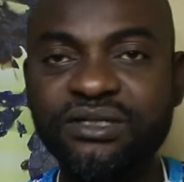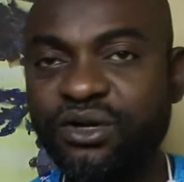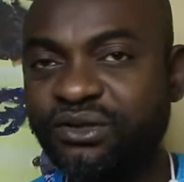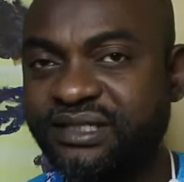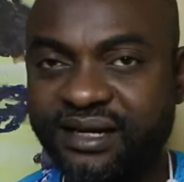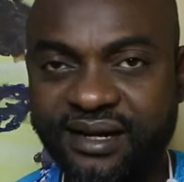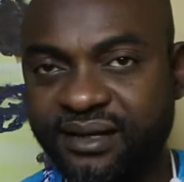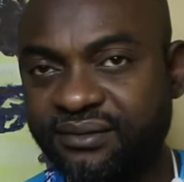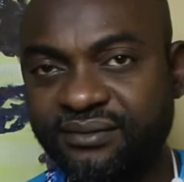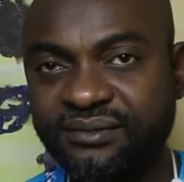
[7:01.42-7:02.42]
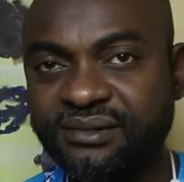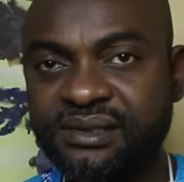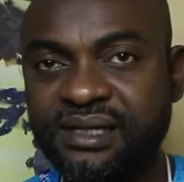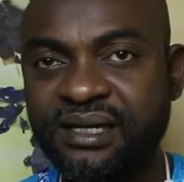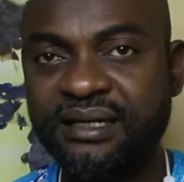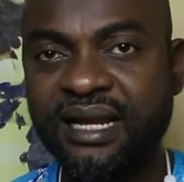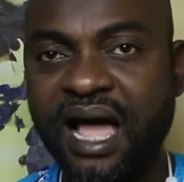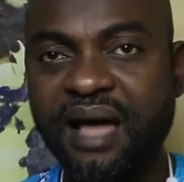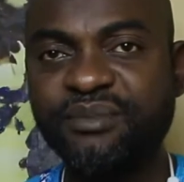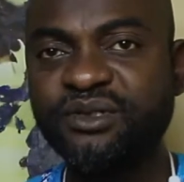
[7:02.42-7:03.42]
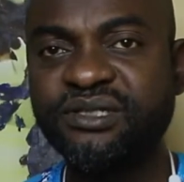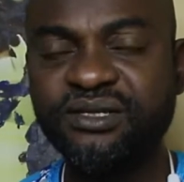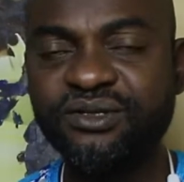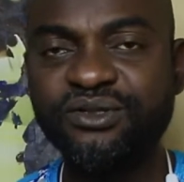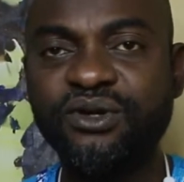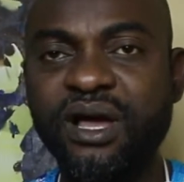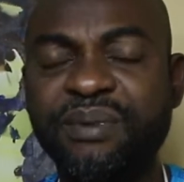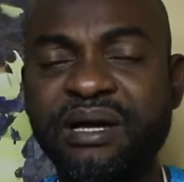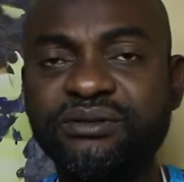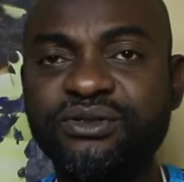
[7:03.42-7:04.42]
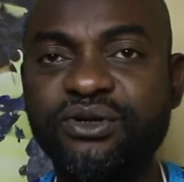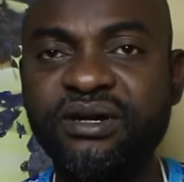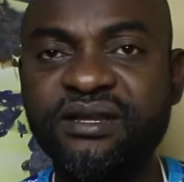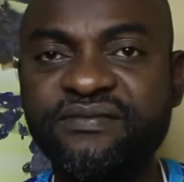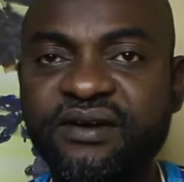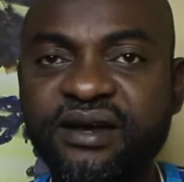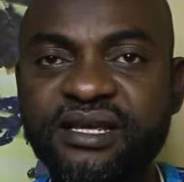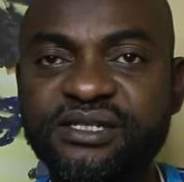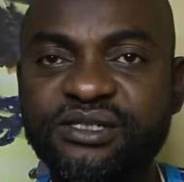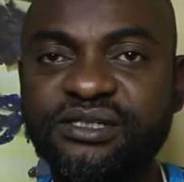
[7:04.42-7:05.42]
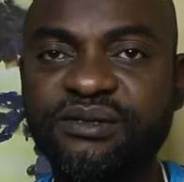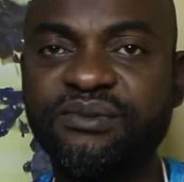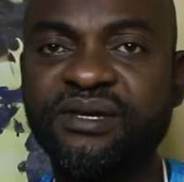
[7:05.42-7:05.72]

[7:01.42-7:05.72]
the door gently. Now I'm not saying you should not about you should not leave a relationship.